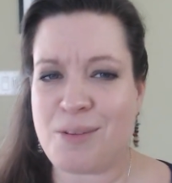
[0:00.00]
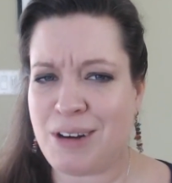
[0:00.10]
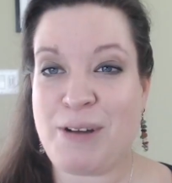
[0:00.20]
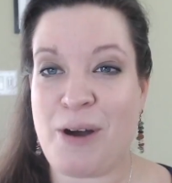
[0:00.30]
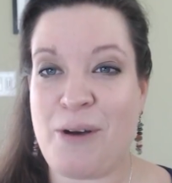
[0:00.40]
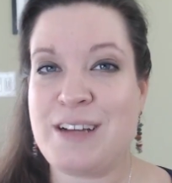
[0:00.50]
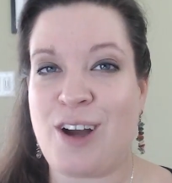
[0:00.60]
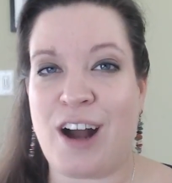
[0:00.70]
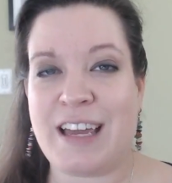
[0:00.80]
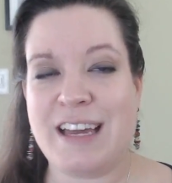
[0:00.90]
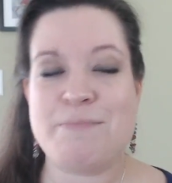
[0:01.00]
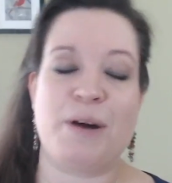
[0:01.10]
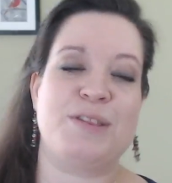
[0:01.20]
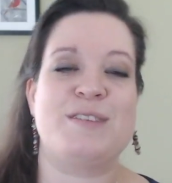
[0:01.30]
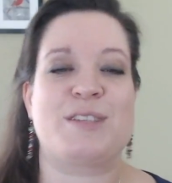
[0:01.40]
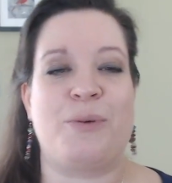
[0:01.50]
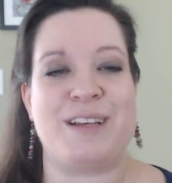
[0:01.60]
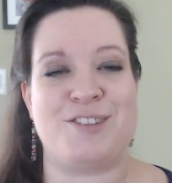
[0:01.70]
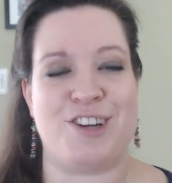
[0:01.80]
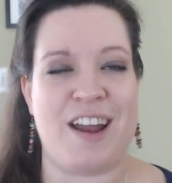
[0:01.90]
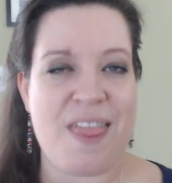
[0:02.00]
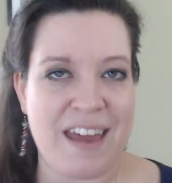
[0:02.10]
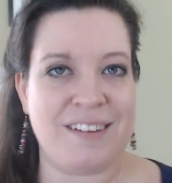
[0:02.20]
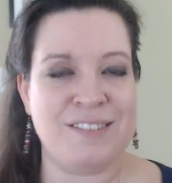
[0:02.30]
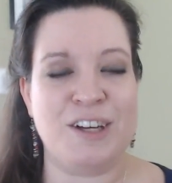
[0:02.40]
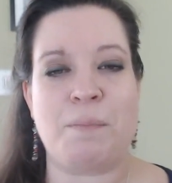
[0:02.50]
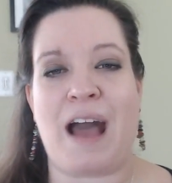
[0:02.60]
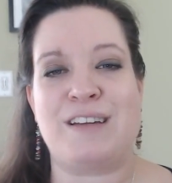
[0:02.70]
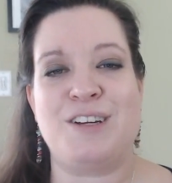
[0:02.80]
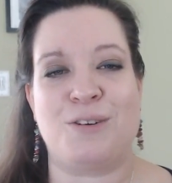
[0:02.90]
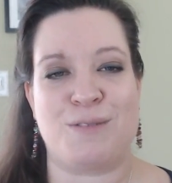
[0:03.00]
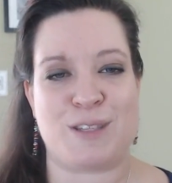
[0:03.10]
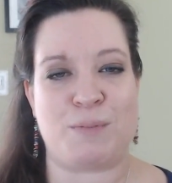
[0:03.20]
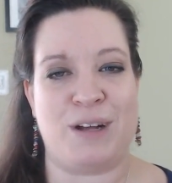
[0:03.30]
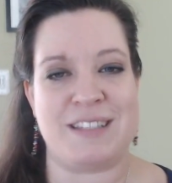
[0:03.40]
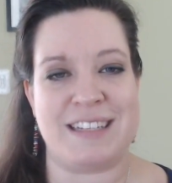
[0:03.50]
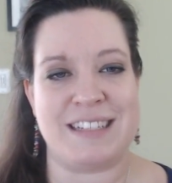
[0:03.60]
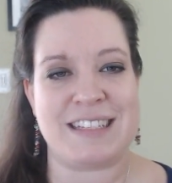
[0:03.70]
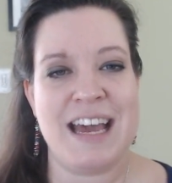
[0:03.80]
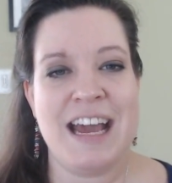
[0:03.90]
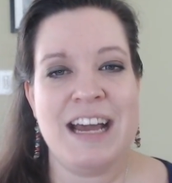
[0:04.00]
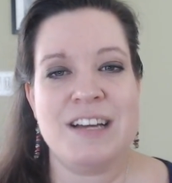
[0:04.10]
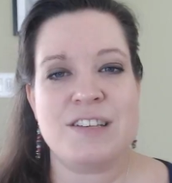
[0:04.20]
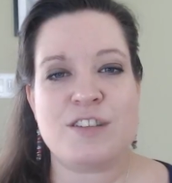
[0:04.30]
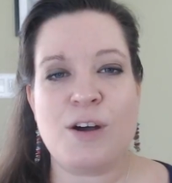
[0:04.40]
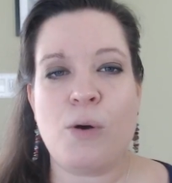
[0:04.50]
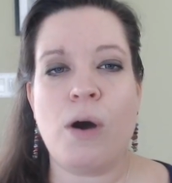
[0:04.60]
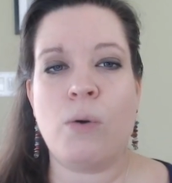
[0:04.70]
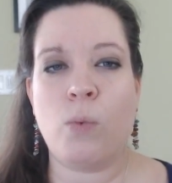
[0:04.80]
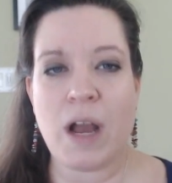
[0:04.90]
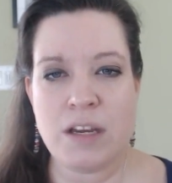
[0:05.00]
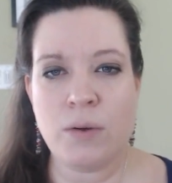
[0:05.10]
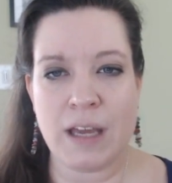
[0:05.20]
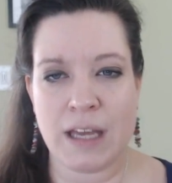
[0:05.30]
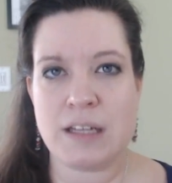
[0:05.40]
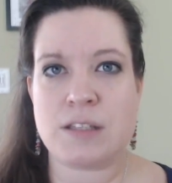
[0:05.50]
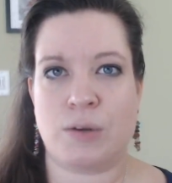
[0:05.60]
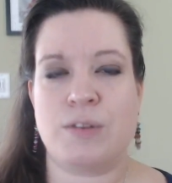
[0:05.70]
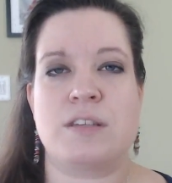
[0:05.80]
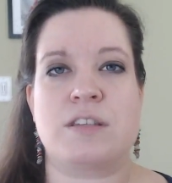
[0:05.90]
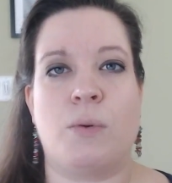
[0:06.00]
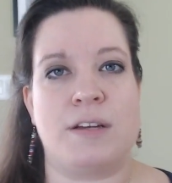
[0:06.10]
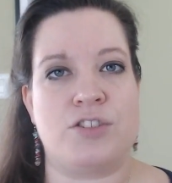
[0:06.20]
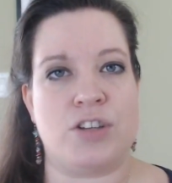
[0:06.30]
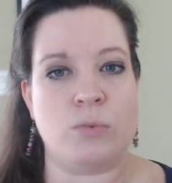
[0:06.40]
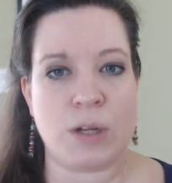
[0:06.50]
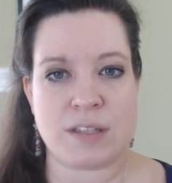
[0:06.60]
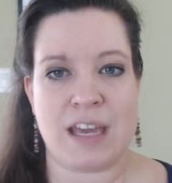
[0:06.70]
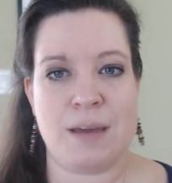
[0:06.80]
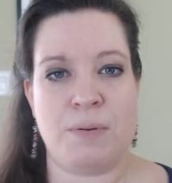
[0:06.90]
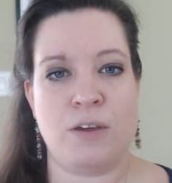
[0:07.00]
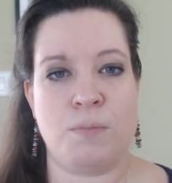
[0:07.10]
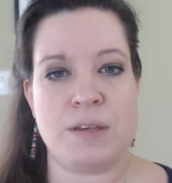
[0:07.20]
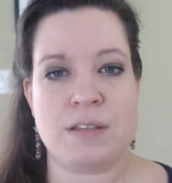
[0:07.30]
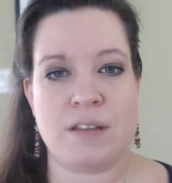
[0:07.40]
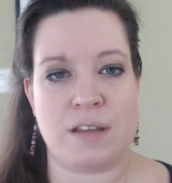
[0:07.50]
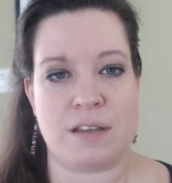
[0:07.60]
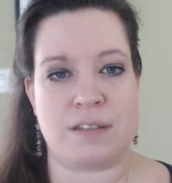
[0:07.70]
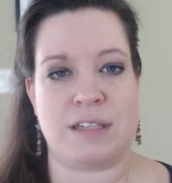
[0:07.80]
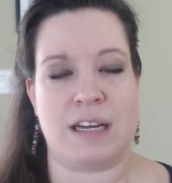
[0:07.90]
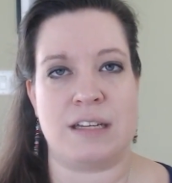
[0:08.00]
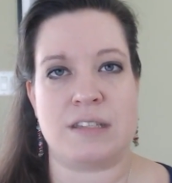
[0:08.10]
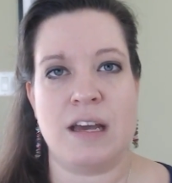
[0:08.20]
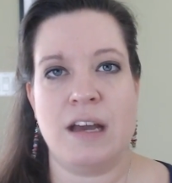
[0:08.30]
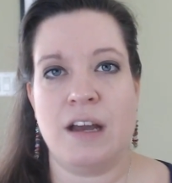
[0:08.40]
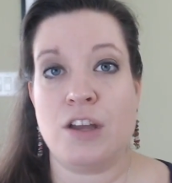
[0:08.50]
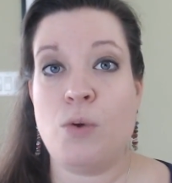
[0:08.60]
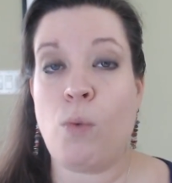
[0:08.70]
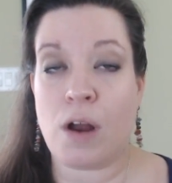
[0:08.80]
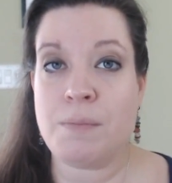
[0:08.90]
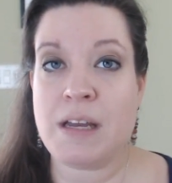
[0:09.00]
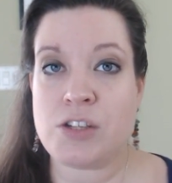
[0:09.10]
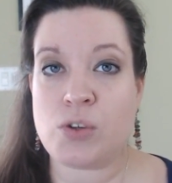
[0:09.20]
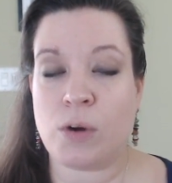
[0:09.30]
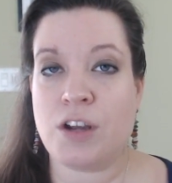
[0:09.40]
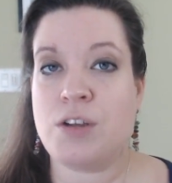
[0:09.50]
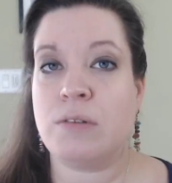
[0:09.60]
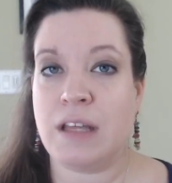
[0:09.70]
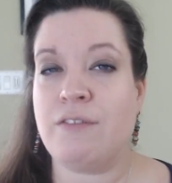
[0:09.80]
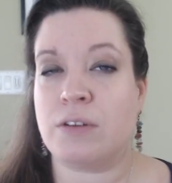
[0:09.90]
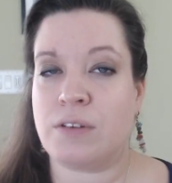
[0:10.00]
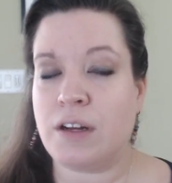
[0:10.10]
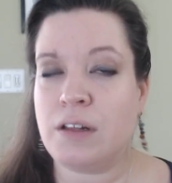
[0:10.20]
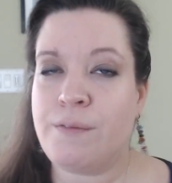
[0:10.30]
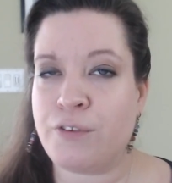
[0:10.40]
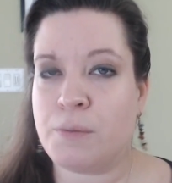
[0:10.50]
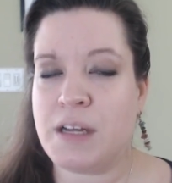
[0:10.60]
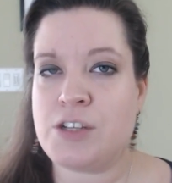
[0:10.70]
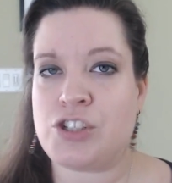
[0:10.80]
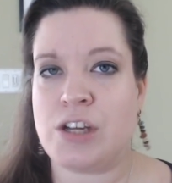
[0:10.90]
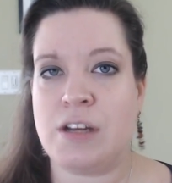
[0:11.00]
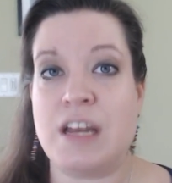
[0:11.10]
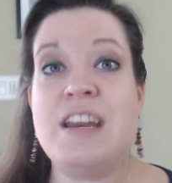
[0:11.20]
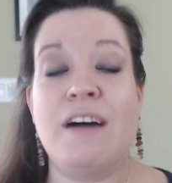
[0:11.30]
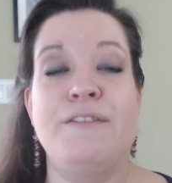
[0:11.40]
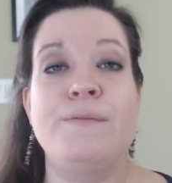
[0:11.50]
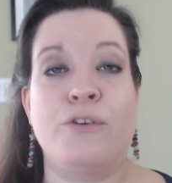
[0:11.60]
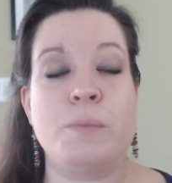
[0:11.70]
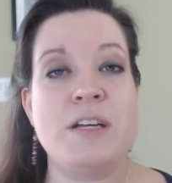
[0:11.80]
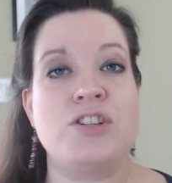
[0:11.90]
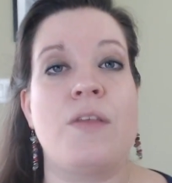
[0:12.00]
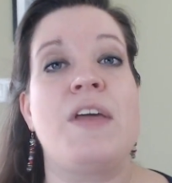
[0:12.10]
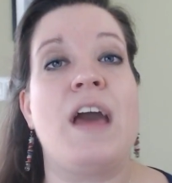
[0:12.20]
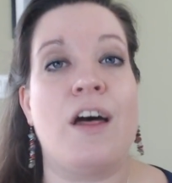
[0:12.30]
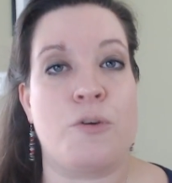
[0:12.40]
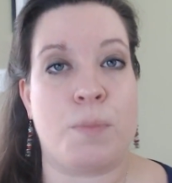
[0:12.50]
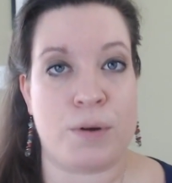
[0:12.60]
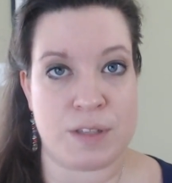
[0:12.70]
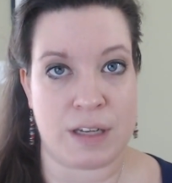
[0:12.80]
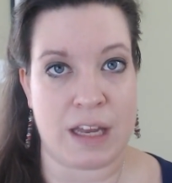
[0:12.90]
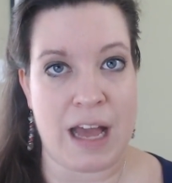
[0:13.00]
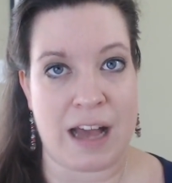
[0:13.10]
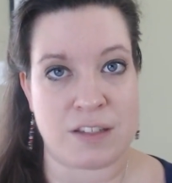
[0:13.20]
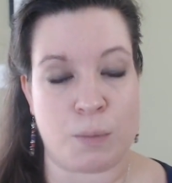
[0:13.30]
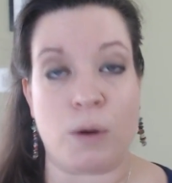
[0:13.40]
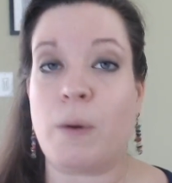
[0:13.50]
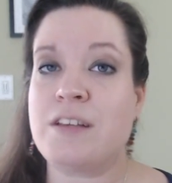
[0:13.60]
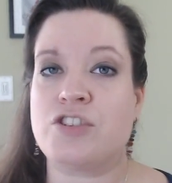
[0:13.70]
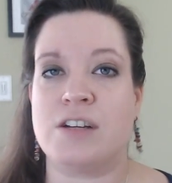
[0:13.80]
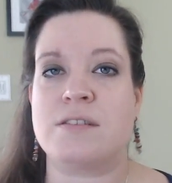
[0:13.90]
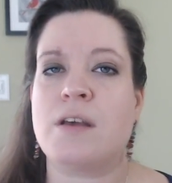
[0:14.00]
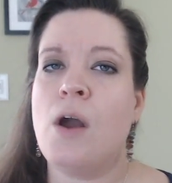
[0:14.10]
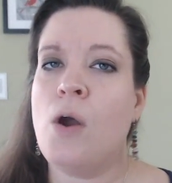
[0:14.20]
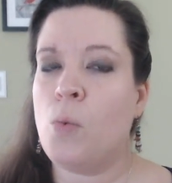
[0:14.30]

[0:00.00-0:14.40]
Let's keep going talking about this question, and then I'll look back at your responses. So when you answer this question, what's keeping you busy these days, you want to make sure you leave a little information, enough information that the other person can ask more questions.